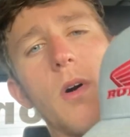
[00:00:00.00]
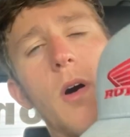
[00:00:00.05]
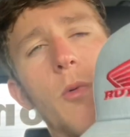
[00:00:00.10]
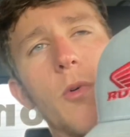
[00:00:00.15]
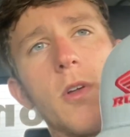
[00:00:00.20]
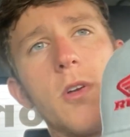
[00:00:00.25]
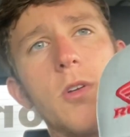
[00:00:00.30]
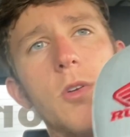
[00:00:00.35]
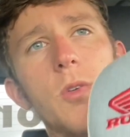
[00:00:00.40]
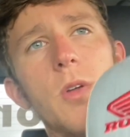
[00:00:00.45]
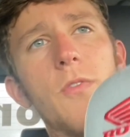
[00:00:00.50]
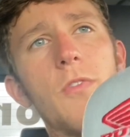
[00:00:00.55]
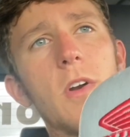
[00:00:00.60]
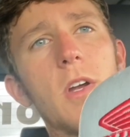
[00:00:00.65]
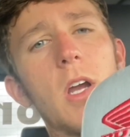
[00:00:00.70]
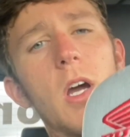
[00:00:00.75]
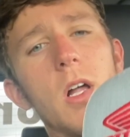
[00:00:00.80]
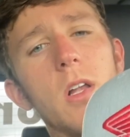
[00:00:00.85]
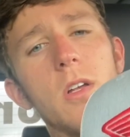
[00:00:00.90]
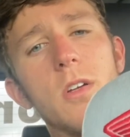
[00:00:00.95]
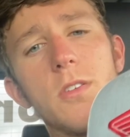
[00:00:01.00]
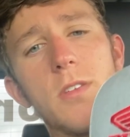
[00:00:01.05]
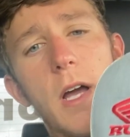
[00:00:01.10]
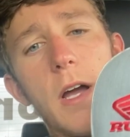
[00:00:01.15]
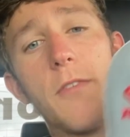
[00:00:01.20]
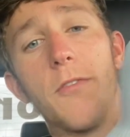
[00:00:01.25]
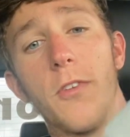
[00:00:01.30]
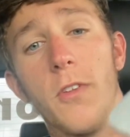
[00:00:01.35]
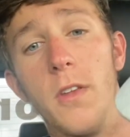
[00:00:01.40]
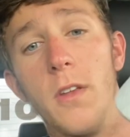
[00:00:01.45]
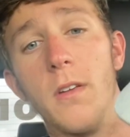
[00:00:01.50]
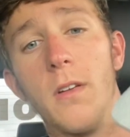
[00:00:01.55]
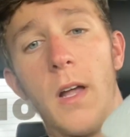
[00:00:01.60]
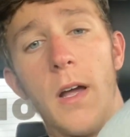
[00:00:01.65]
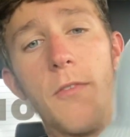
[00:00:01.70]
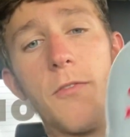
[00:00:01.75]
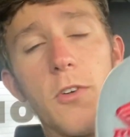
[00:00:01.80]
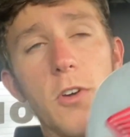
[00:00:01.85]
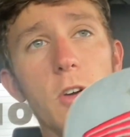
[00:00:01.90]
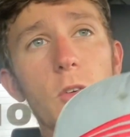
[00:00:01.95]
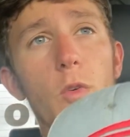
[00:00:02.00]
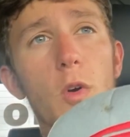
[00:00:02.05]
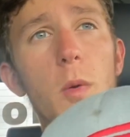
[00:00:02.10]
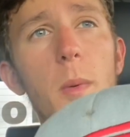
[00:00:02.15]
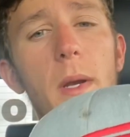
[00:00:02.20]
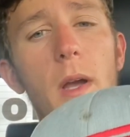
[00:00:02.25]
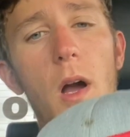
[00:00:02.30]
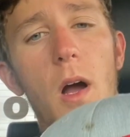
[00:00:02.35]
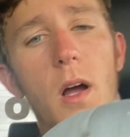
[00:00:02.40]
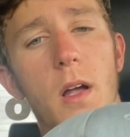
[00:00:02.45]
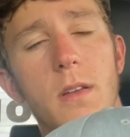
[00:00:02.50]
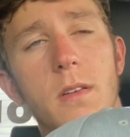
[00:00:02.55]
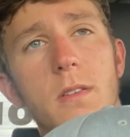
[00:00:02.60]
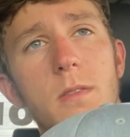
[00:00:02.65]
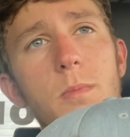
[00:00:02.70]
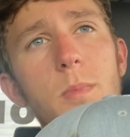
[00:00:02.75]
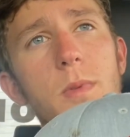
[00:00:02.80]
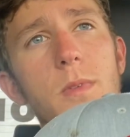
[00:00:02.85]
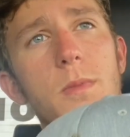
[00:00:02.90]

I want to do different colors, like for your Rubicons,